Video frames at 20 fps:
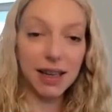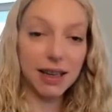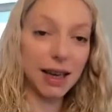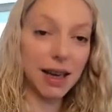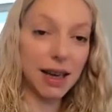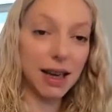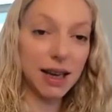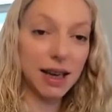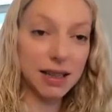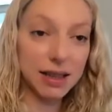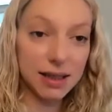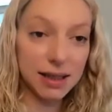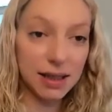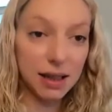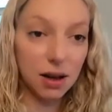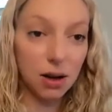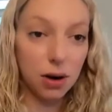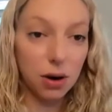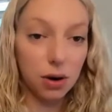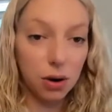thing
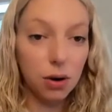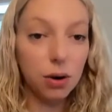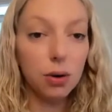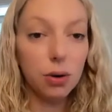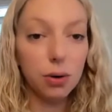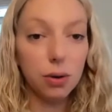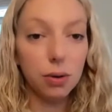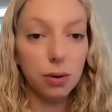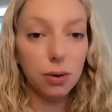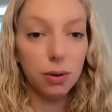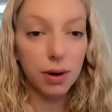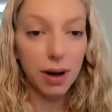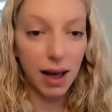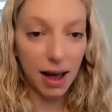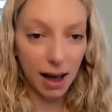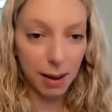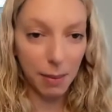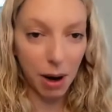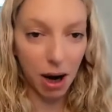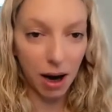is, who
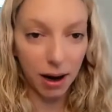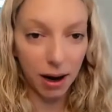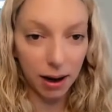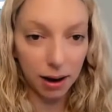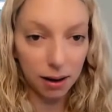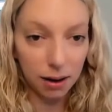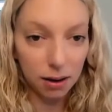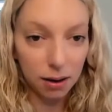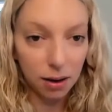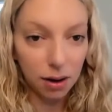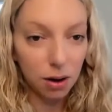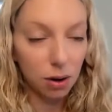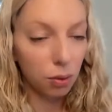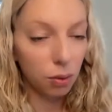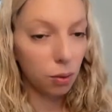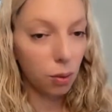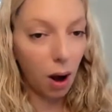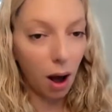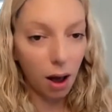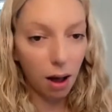am I?
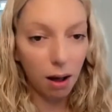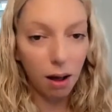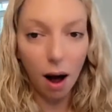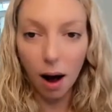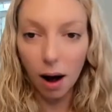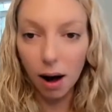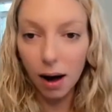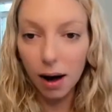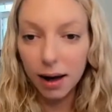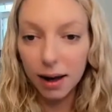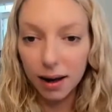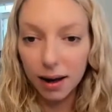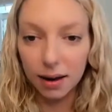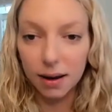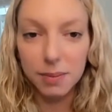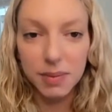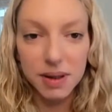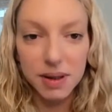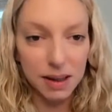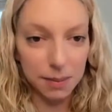Well, I
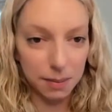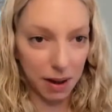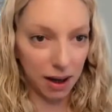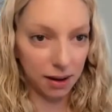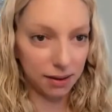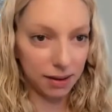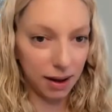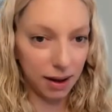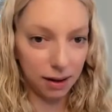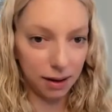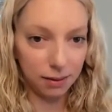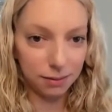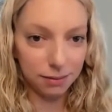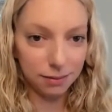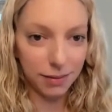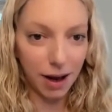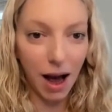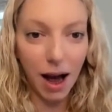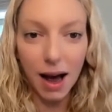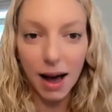am Samantha.
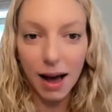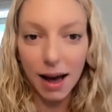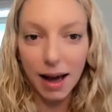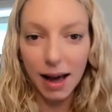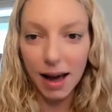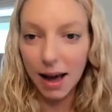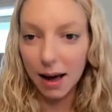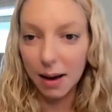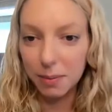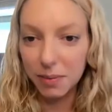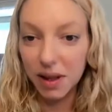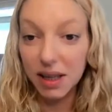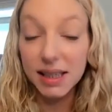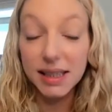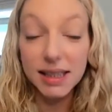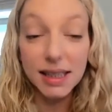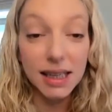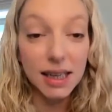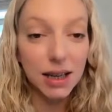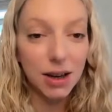I am the
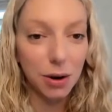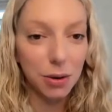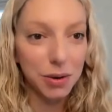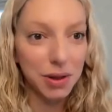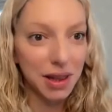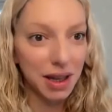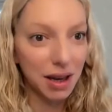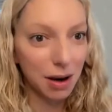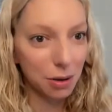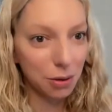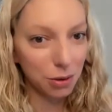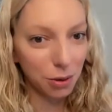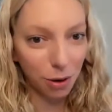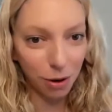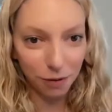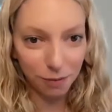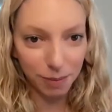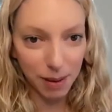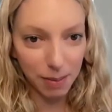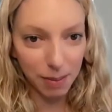CEO and the owner
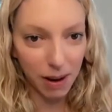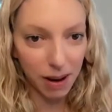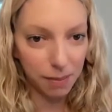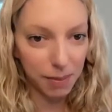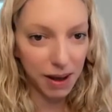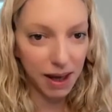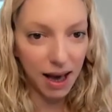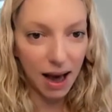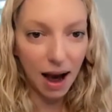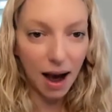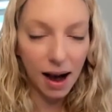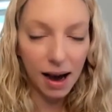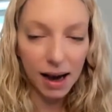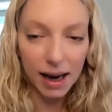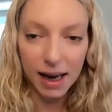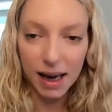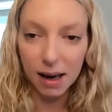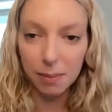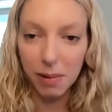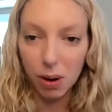of B-Baby.
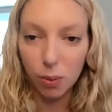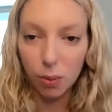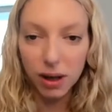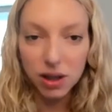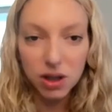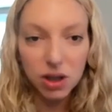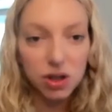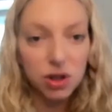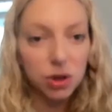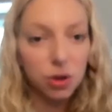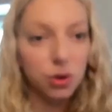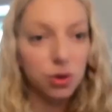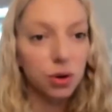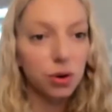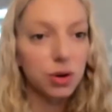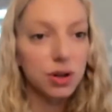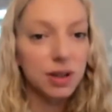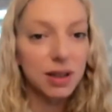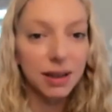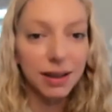I am a registered
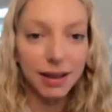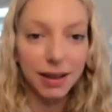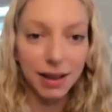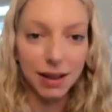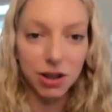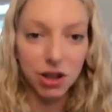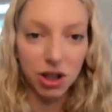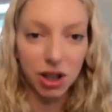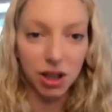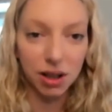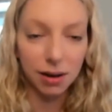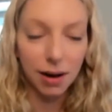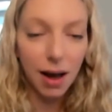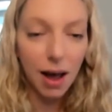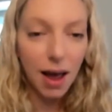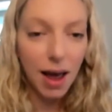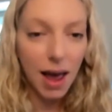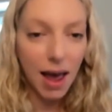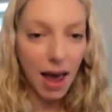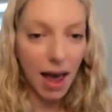nurse clinician,
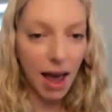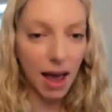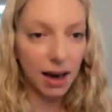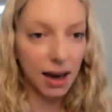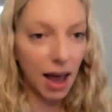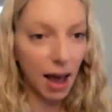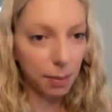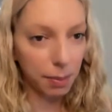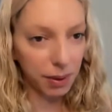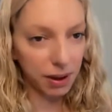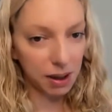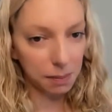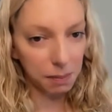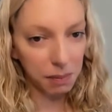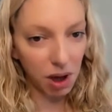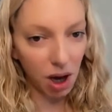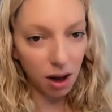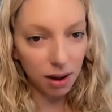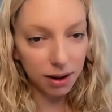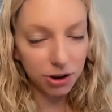an
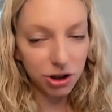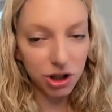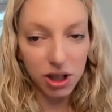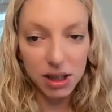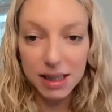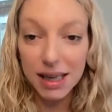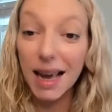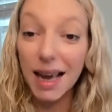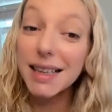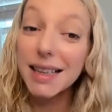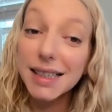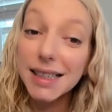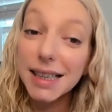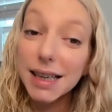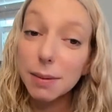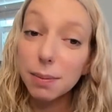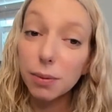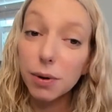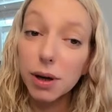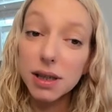epidemiologist, a
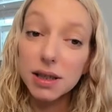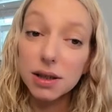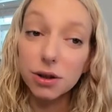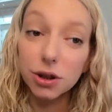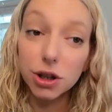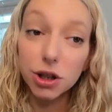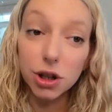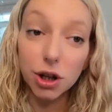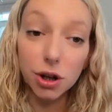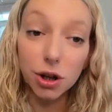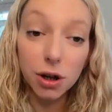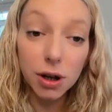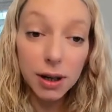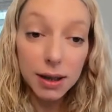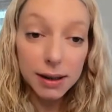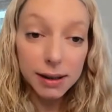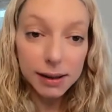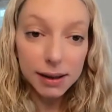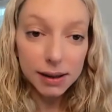sleep researcher,